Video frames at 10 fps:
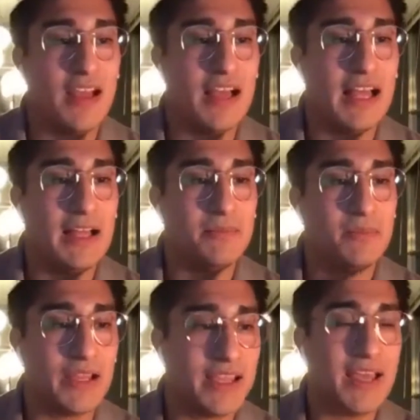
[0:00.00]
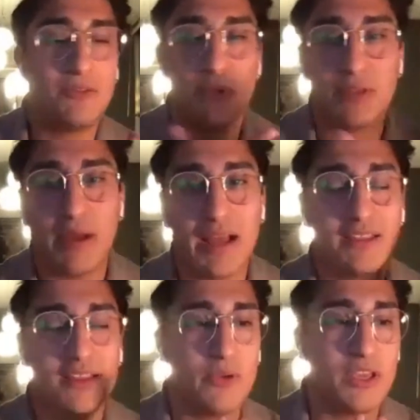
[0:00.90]
again, with
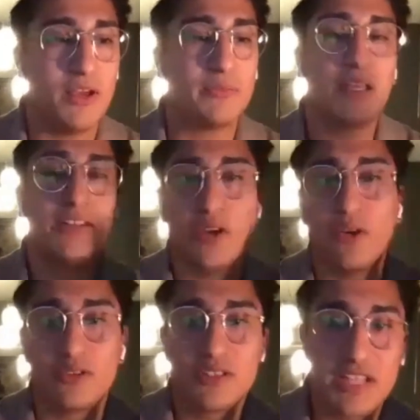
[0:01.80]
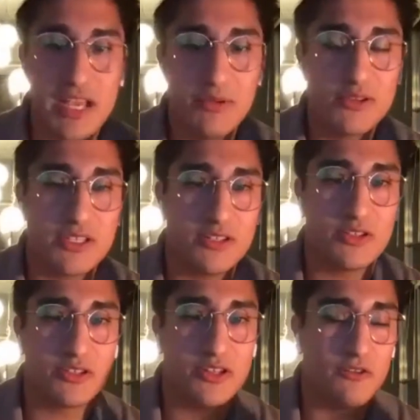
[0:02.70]
Python, we update those tables
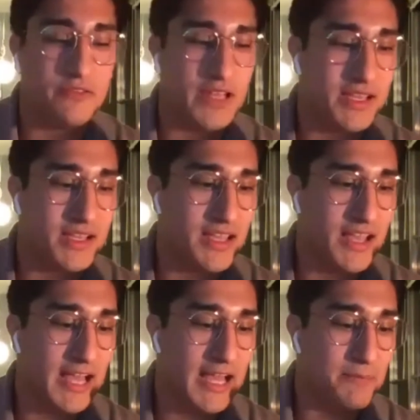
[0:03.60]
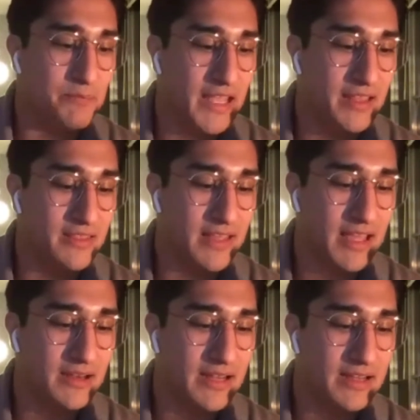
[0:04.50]
into Snowflake. And
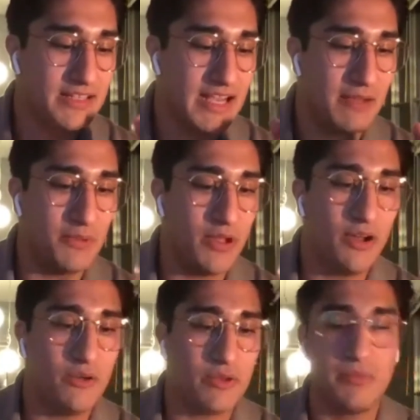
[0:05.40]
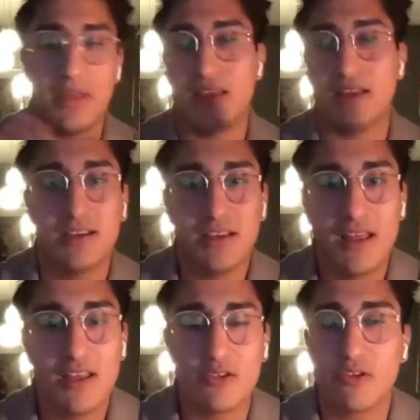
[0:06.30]
then in Tableau, we make
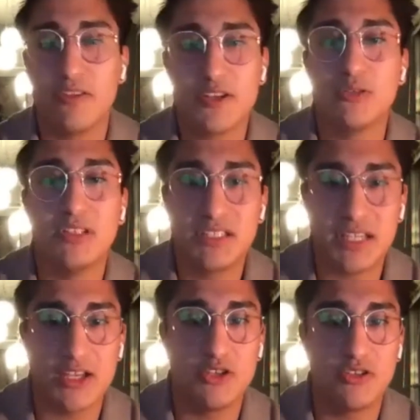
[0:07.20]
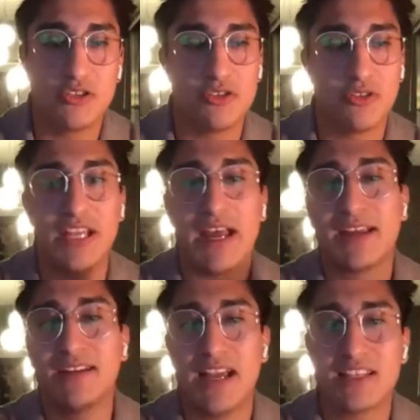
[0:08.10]
your visualizations, your
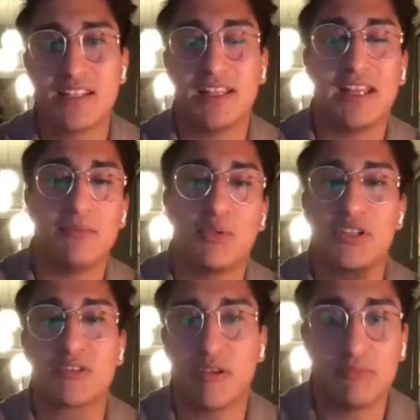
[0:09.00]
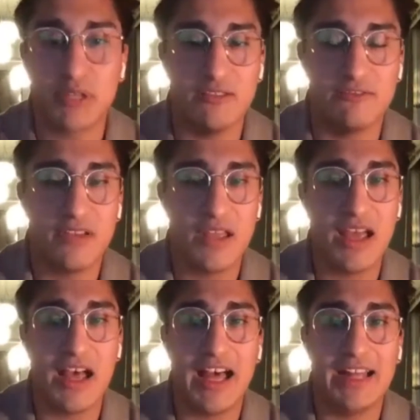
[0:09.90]
diagnostic and prescriptive
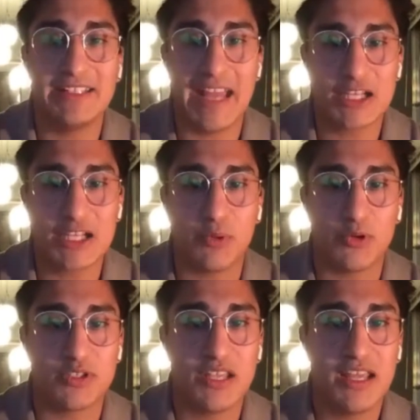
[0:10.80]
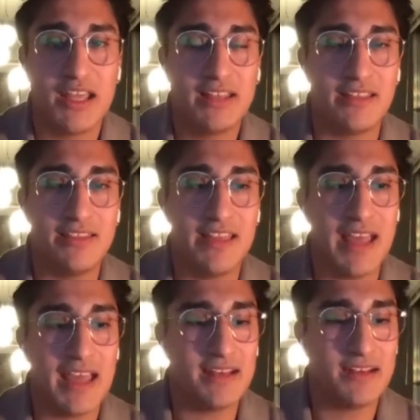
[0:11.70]
dashboards. And
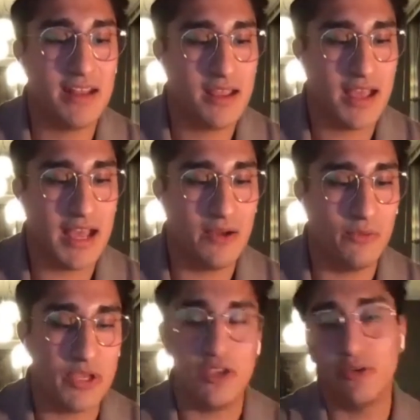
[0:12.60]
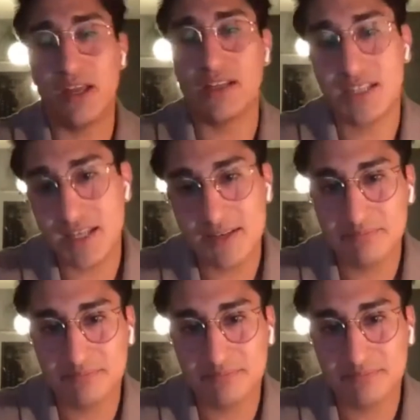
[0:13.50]
then we UAT.